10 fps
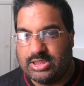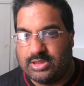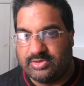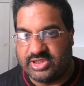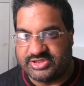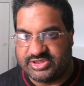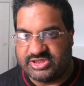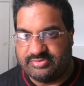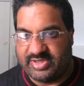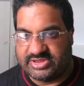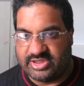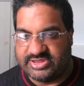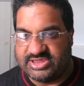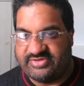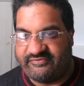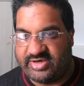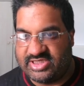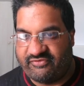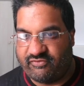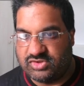The suspect, identified
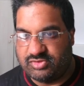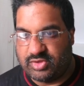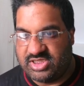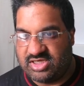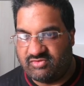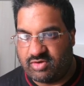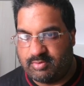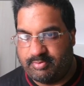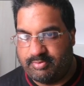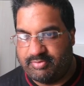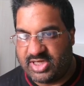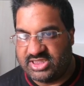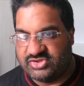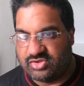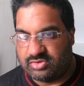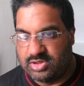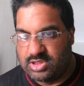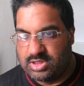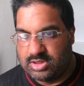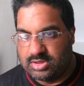as 41-year-old Pedro
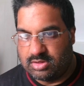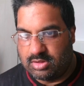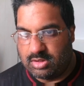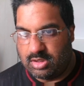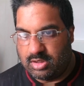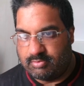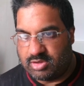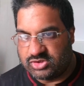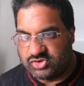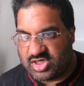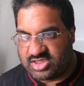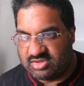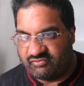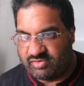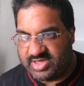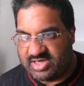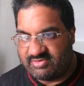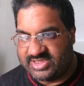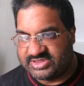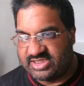Mondragon
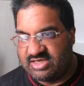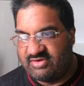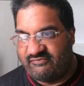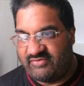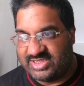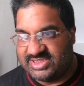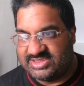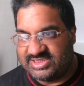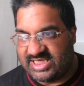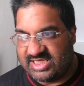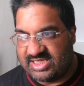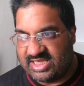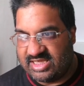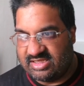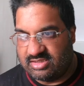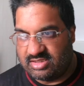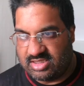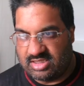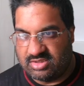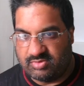Ramirez, fled the scene in
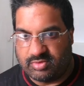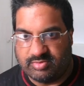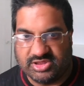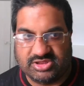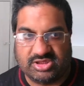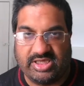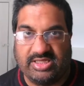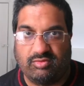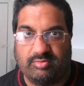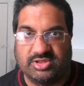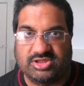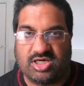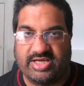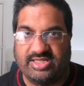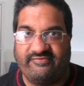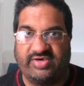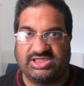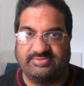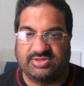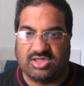the
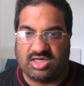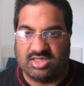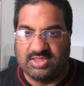victim's car.